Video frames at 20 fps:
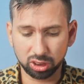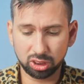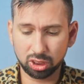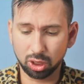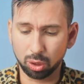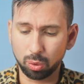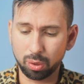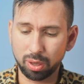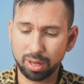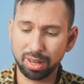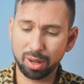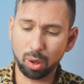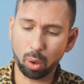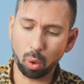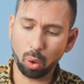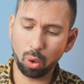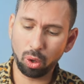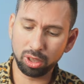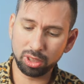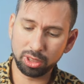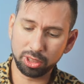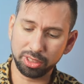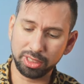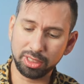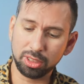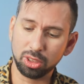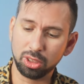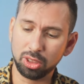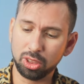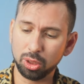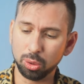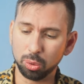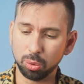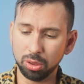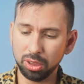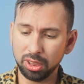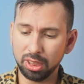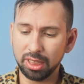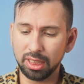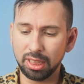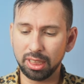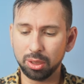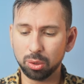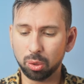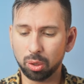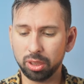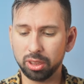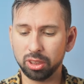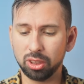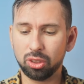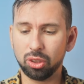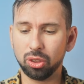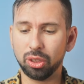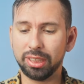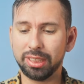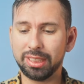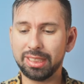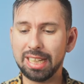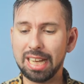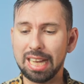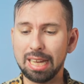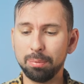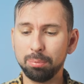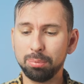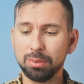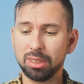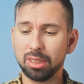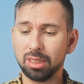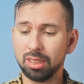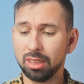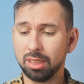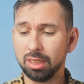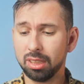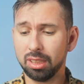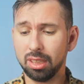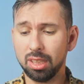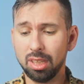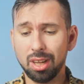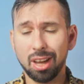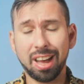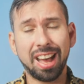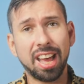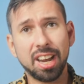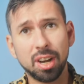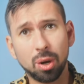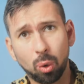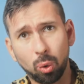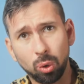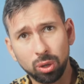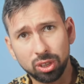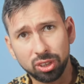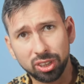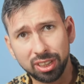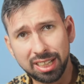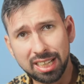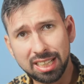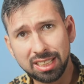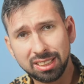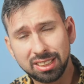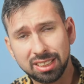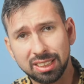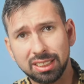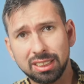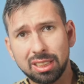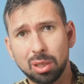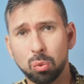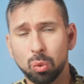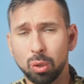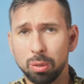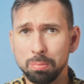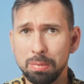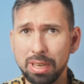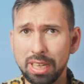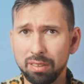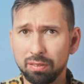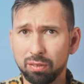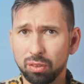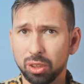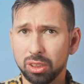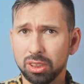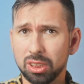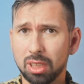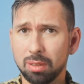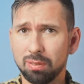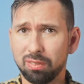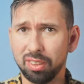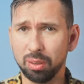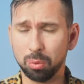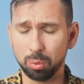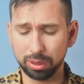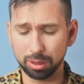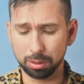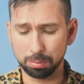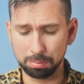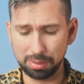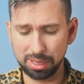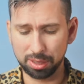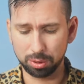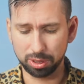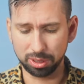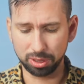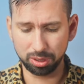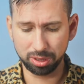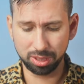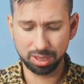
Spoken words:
So all you need to do in order to adapt an older lenses that were made for something with a mirror